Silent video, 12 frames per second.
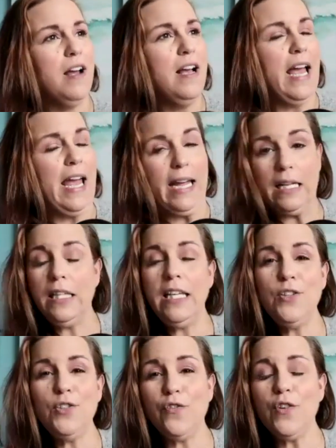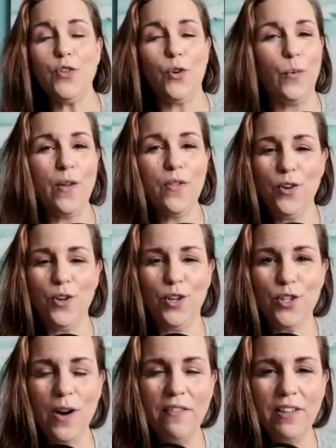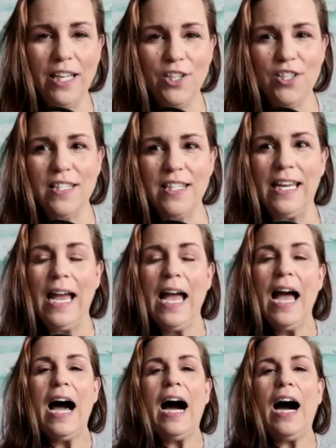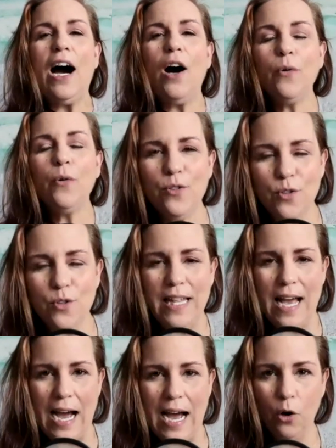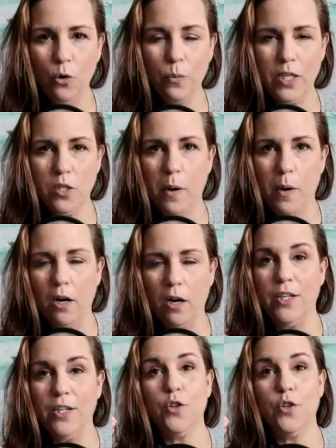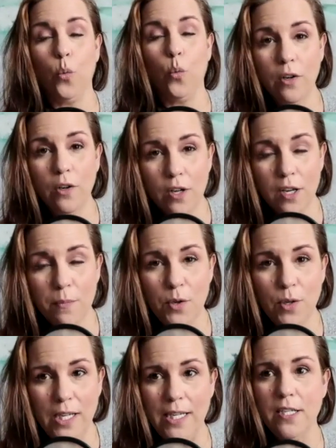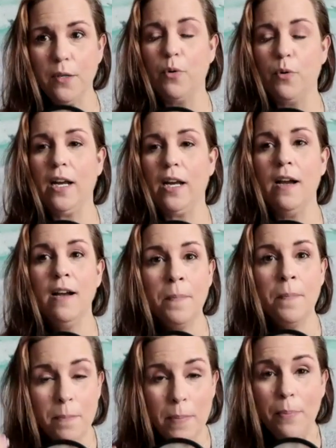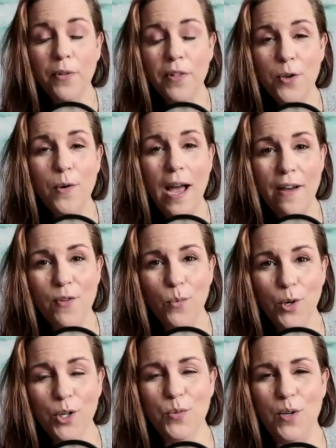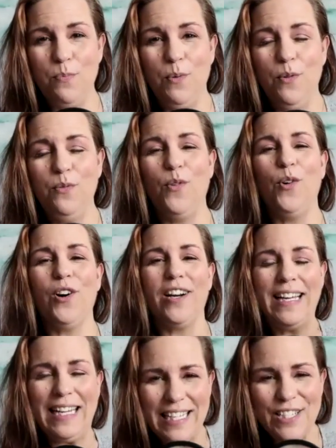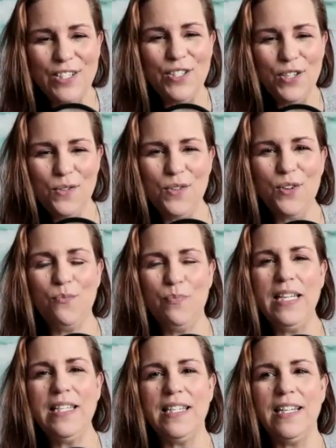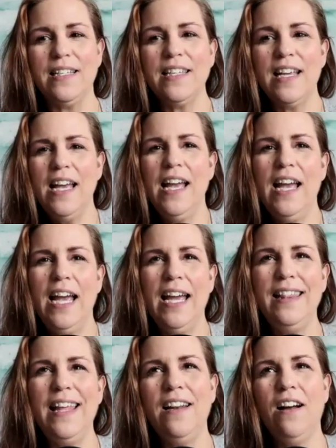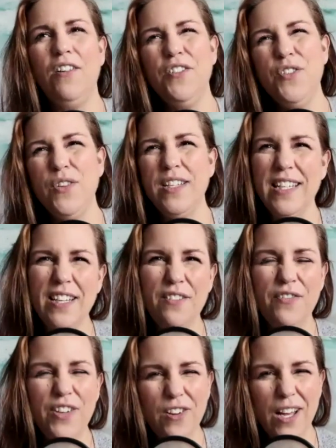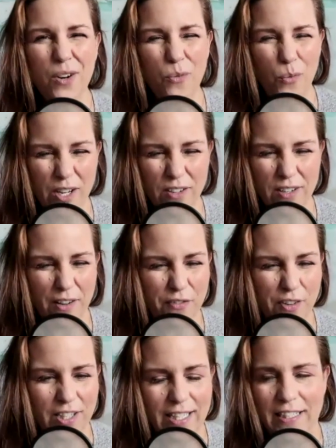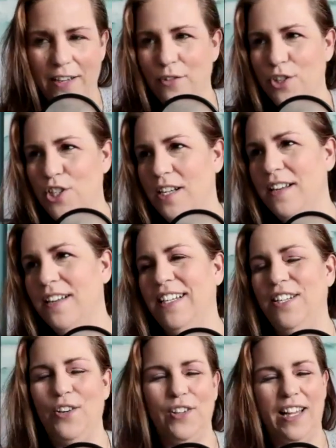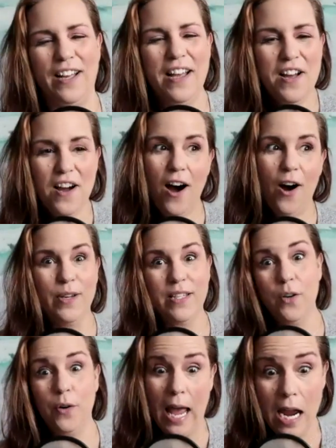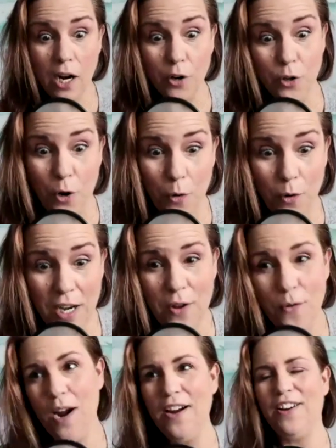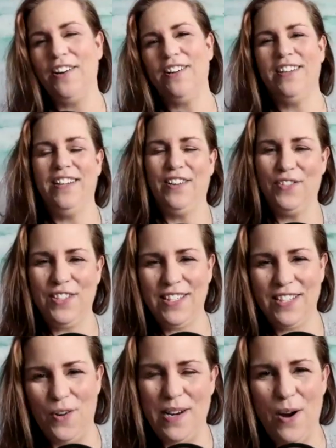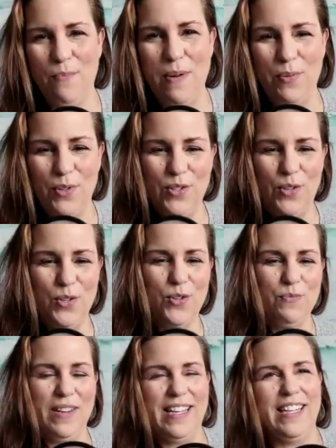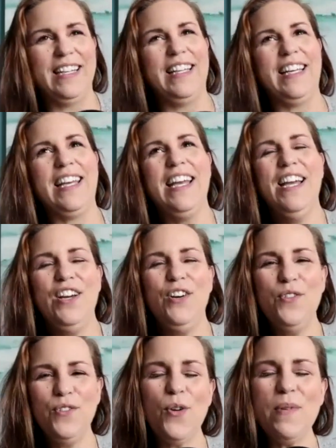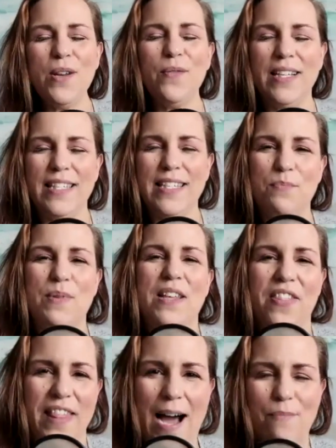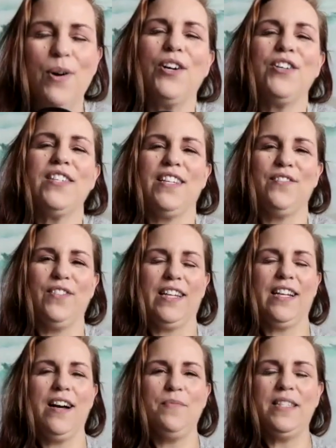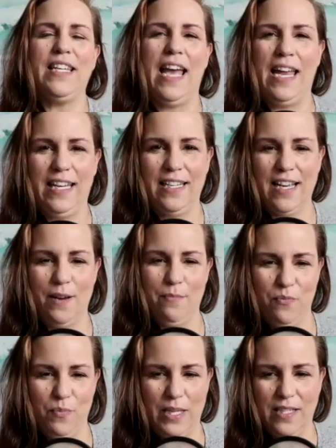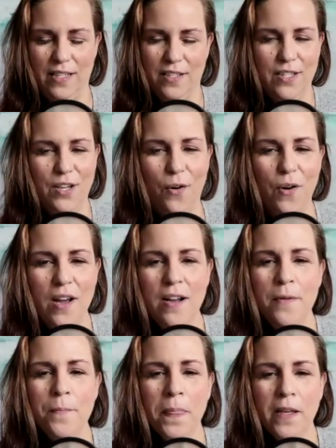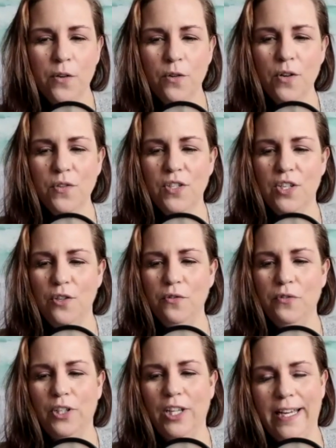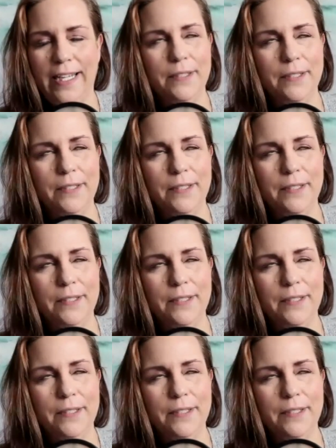a cleaning service or whether you're a travel agency, how are you doing that outreach part into the real community to bring people that you haven't worked with before into your business? And then also, because it can feel kind of weird, I feel like leveraging, you know, like always going, hey, are you going anywhere? Or, you know, scoping out people's social media. Like, who? Nobody wants to be that person when it comes to any type of business. So kudos to you for like